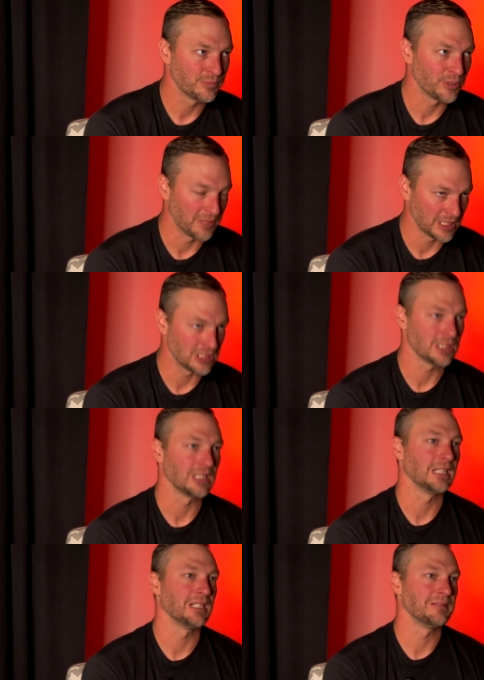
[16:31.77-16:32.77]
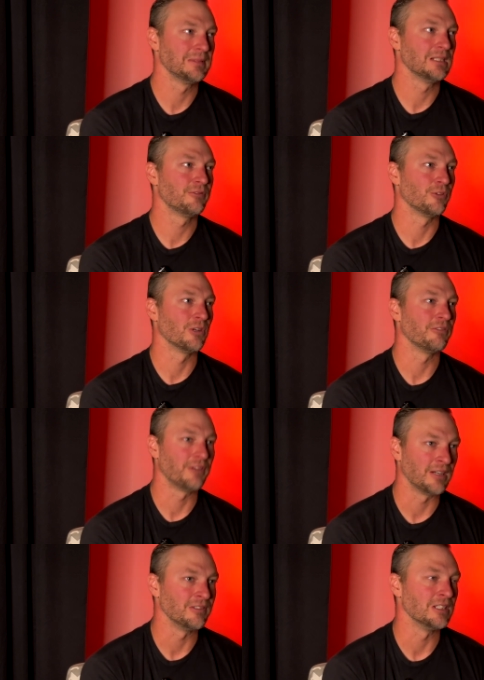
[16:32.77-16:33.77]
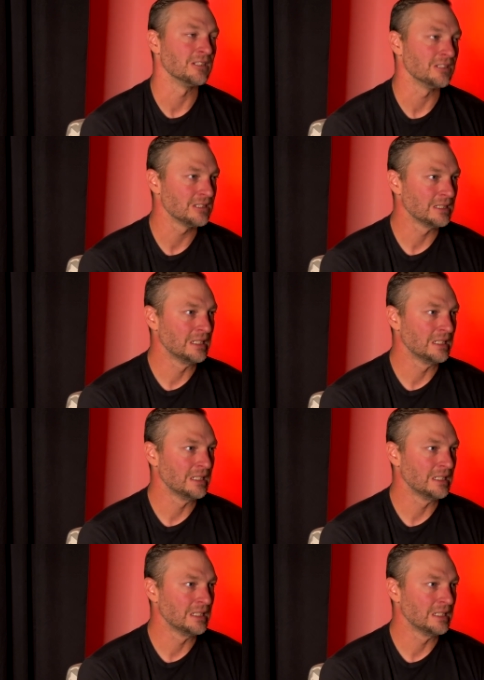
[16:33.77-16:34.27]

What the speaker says: probation again for 5 years.